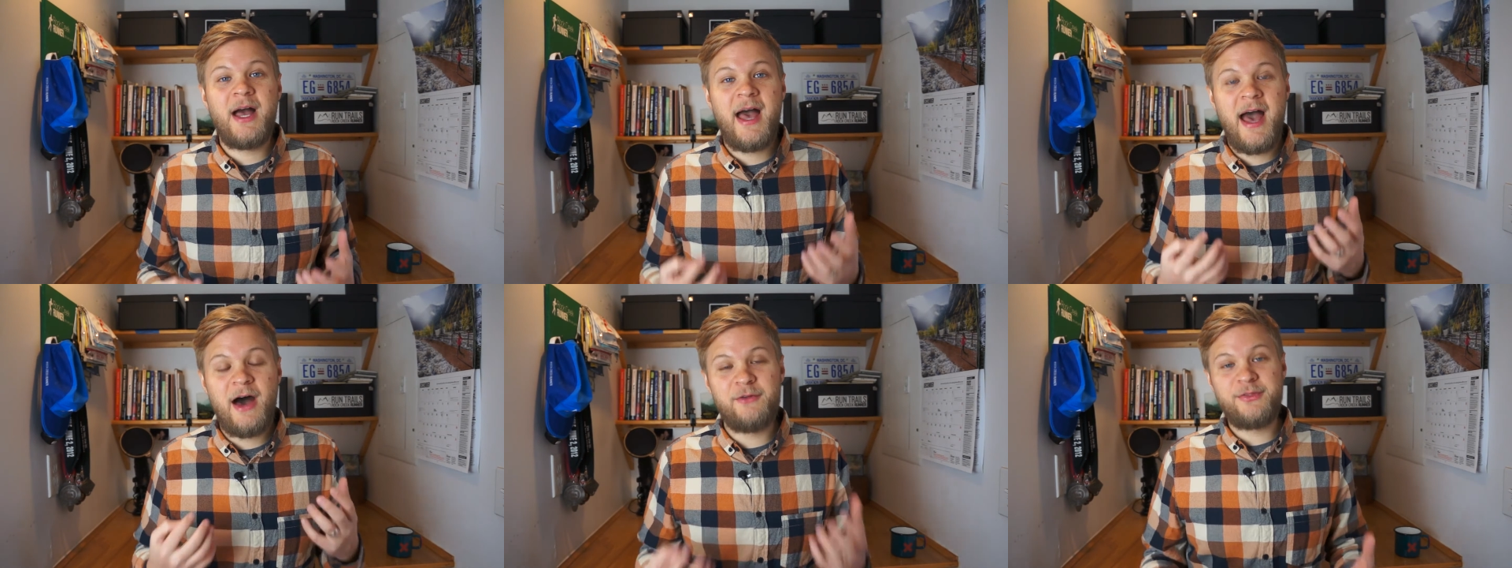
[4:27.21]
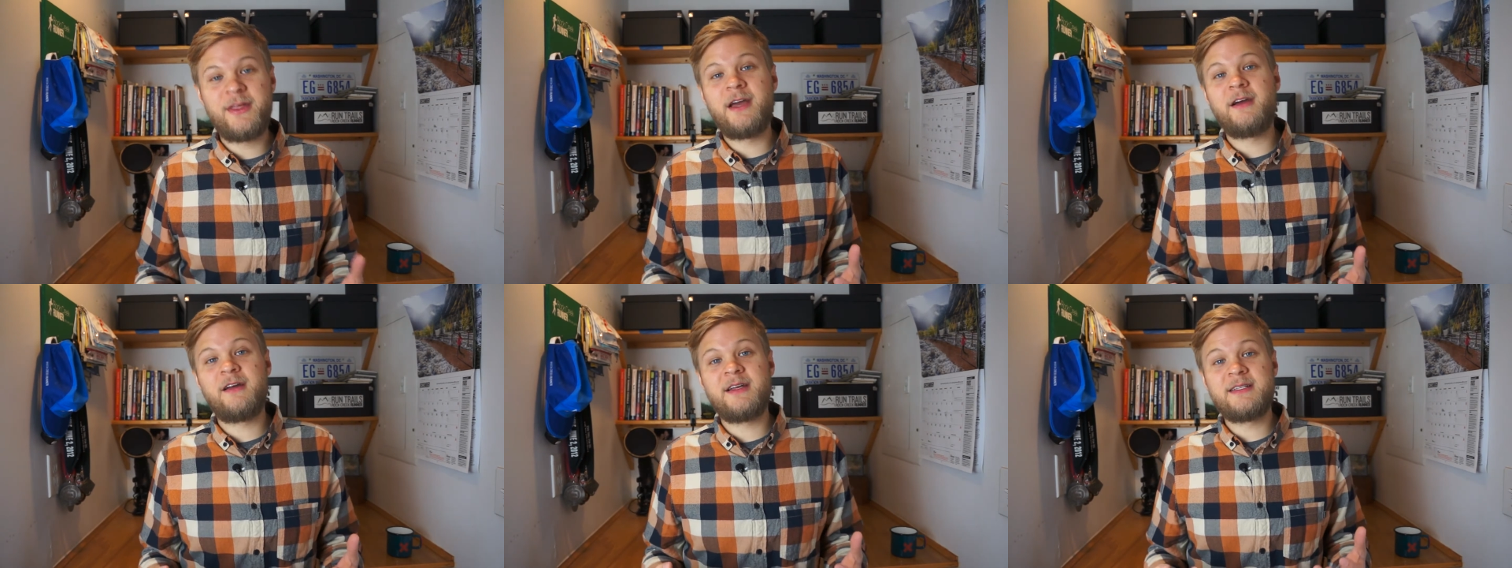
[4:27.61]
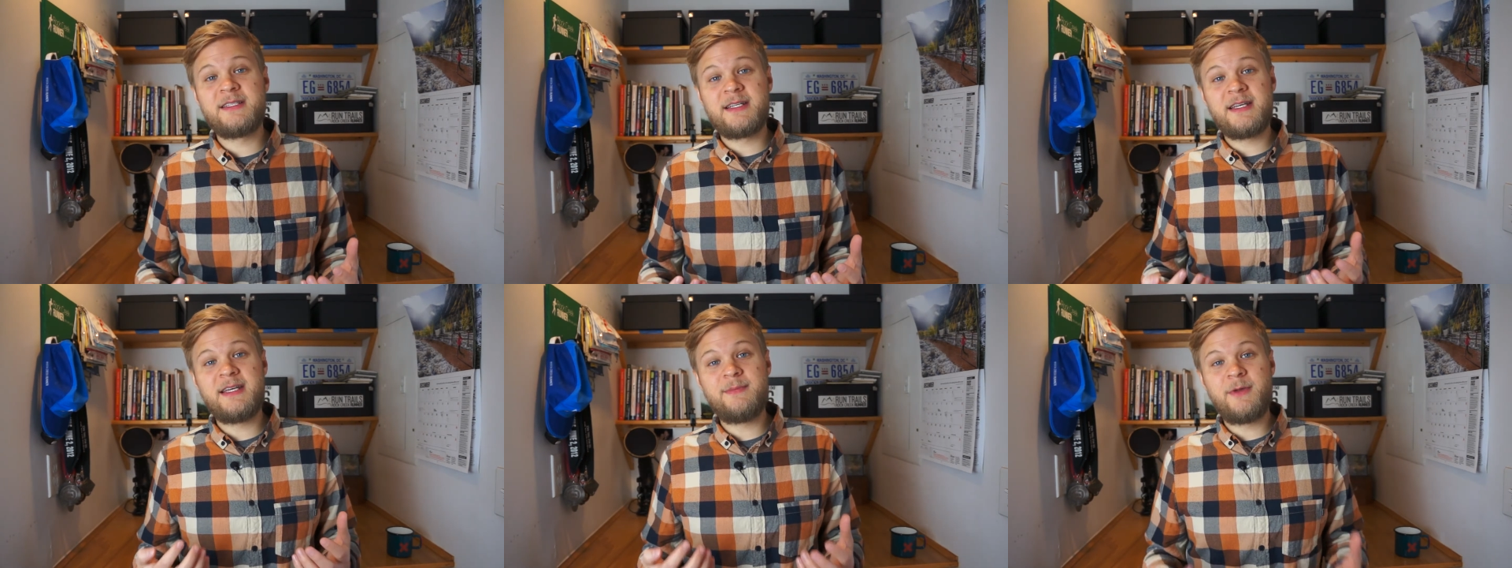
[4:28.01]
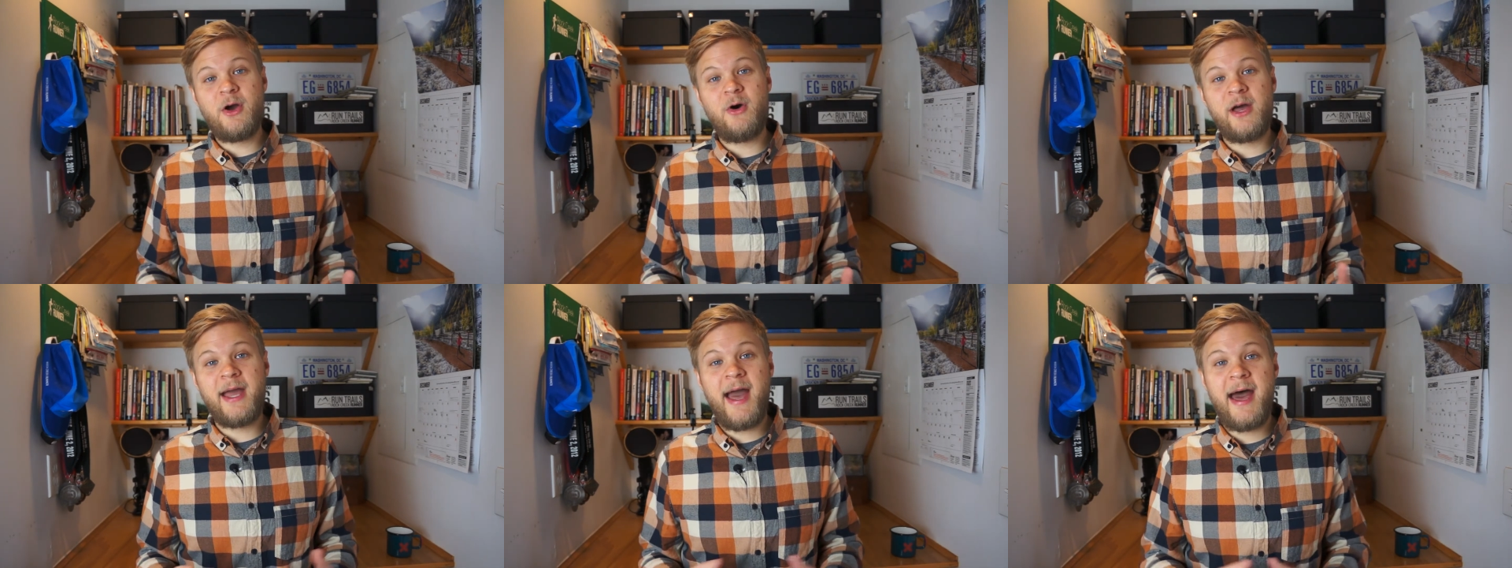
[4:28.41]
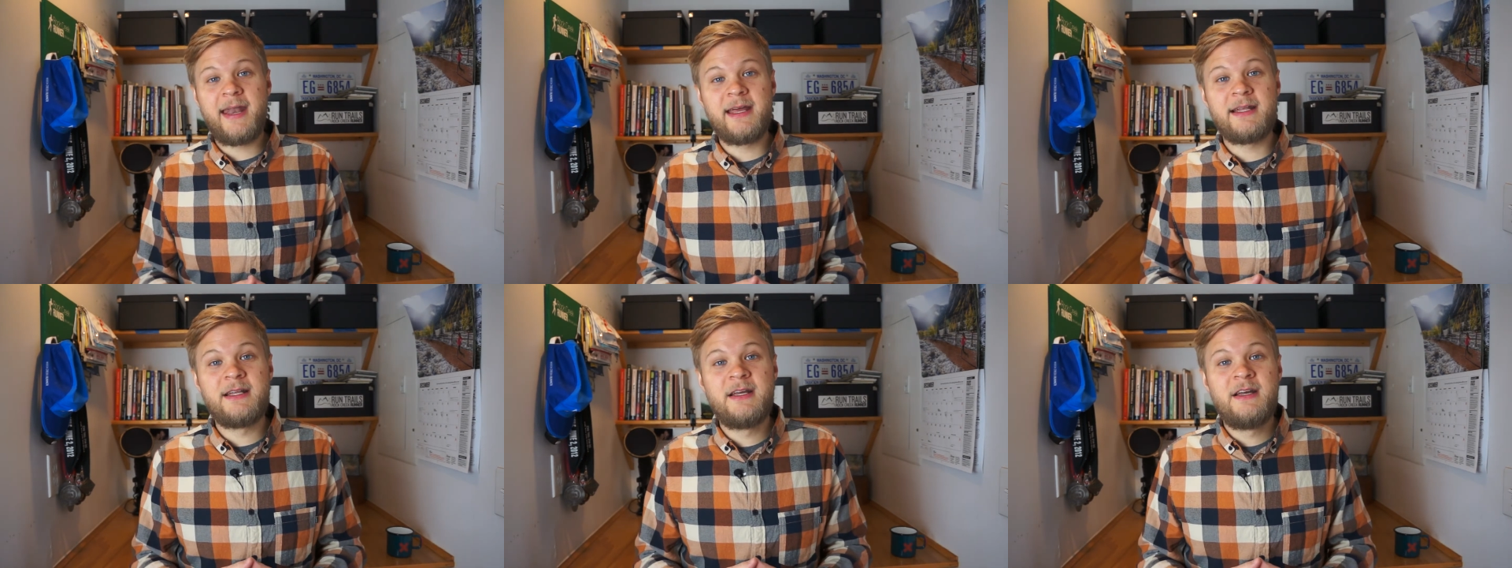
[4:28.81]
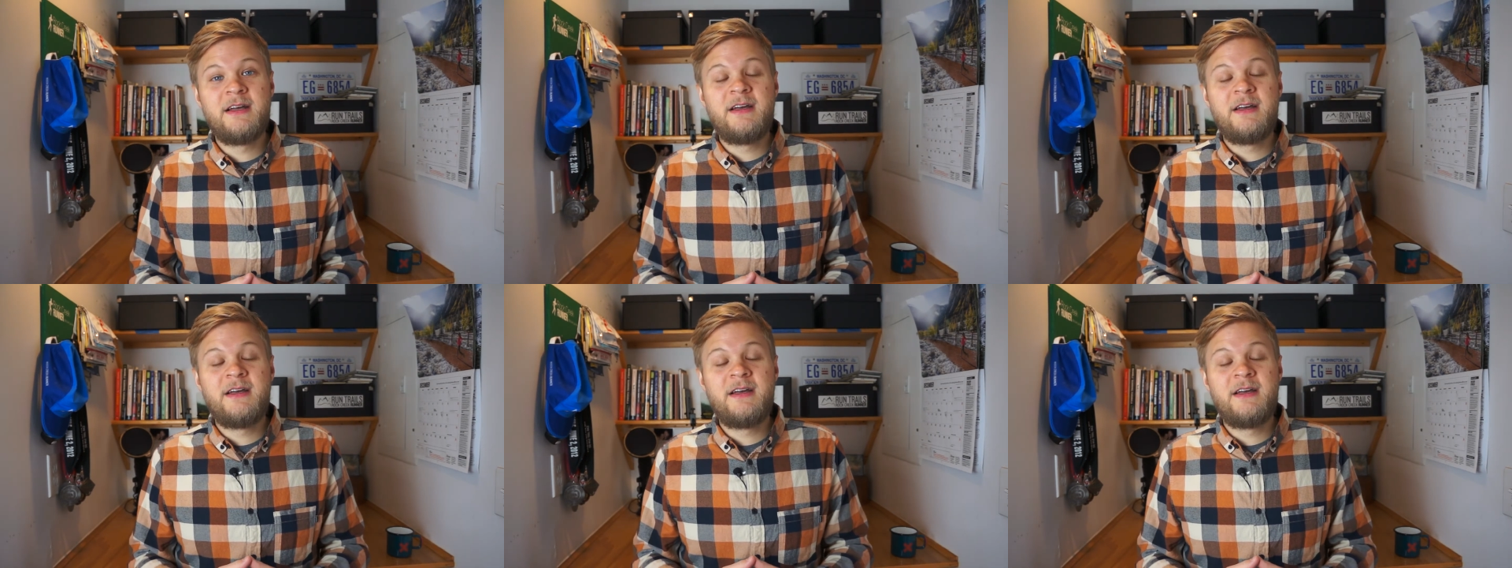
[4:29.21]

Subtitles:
out there and to keep going at it.